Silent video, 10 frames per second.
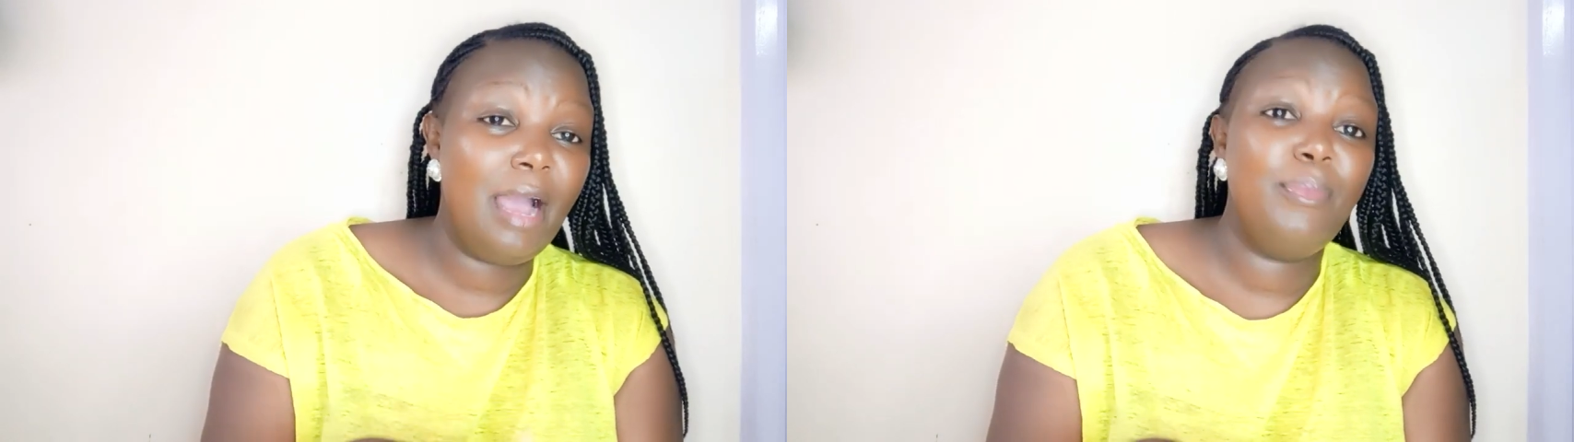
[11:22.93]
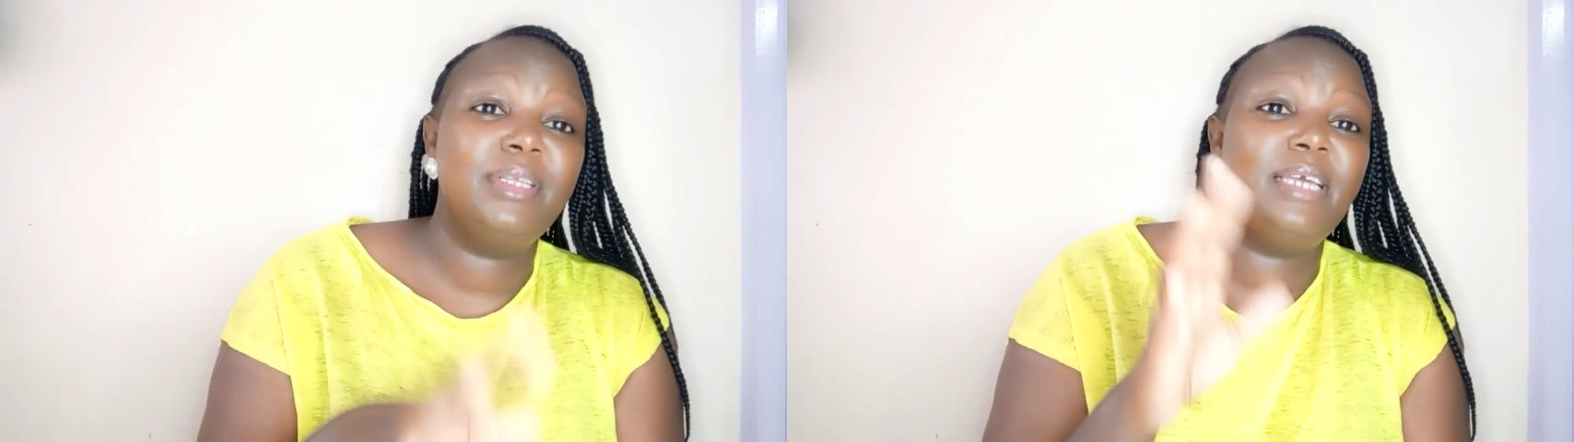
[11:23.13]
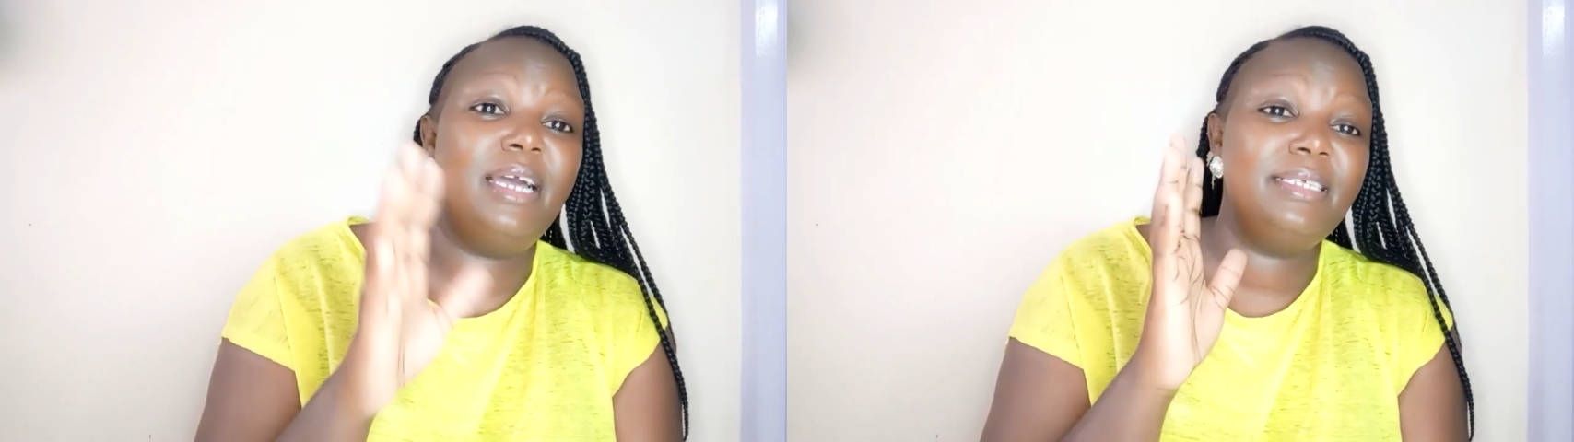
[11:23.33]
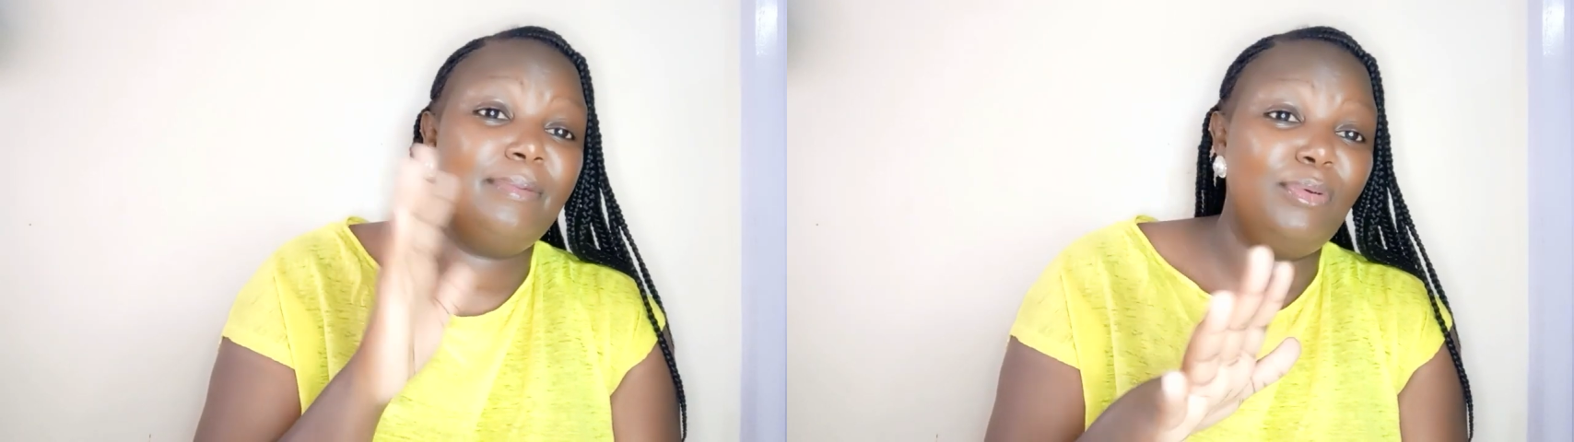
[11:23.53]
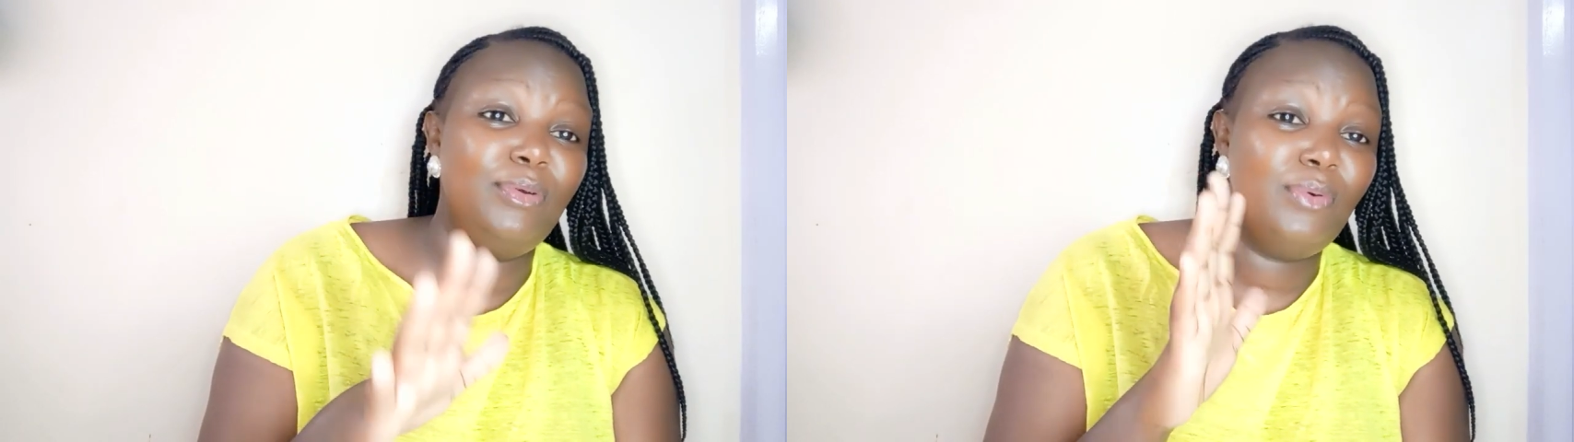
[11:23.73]
app which has
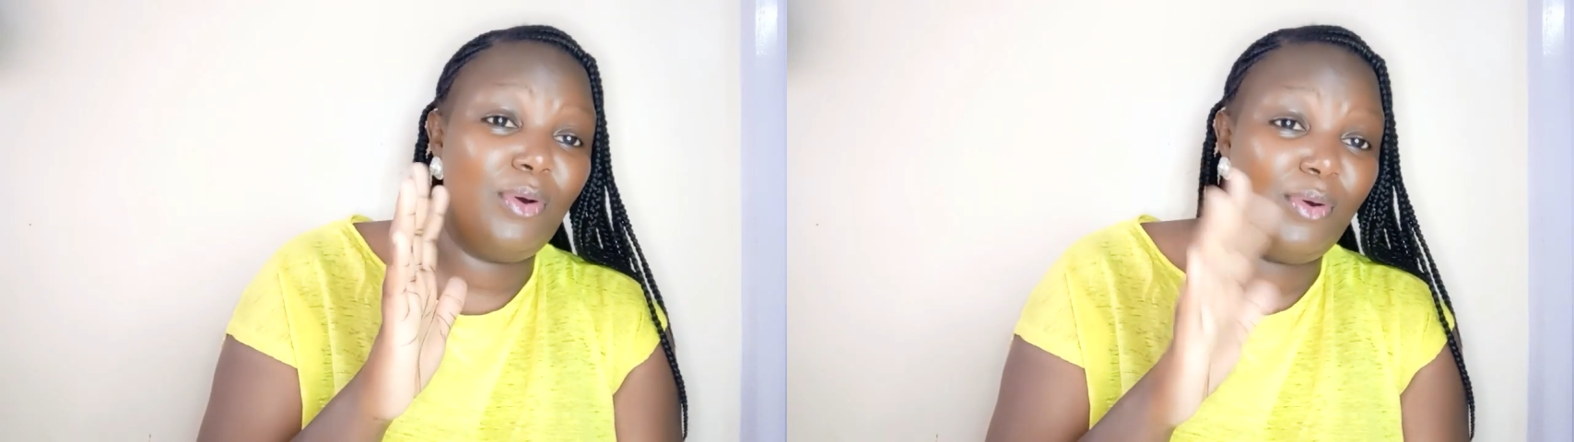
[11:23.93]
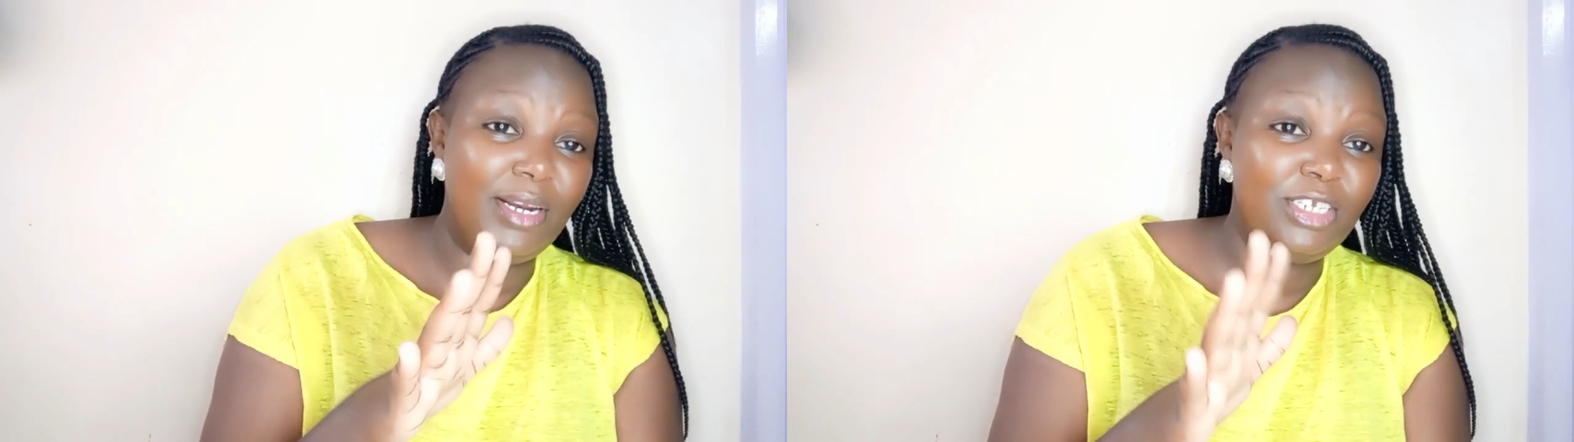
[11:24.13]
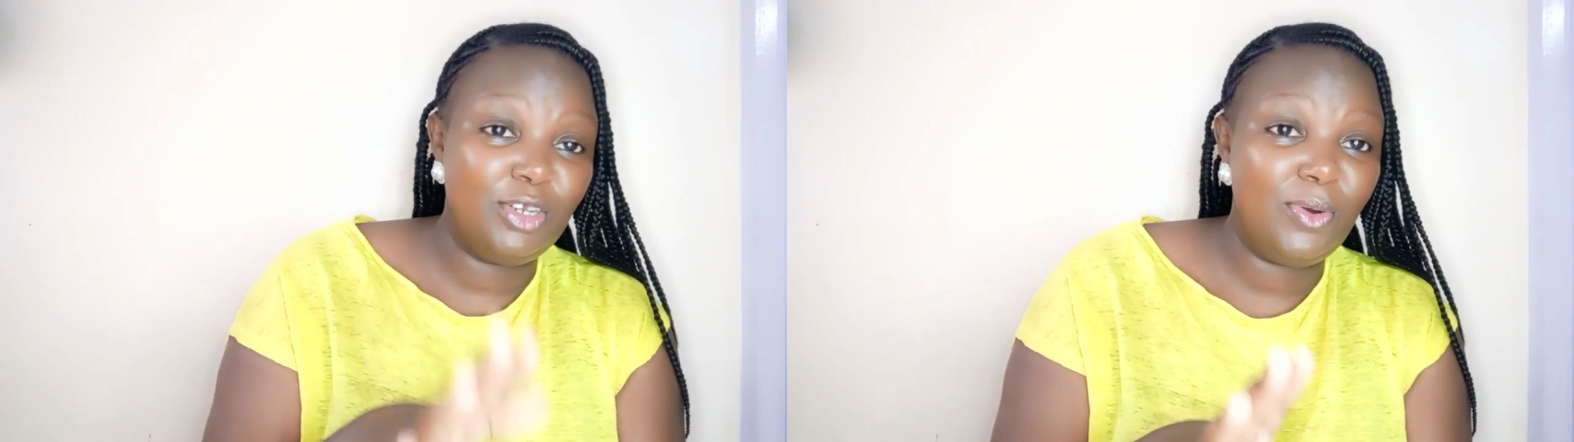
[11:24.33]
a blue orange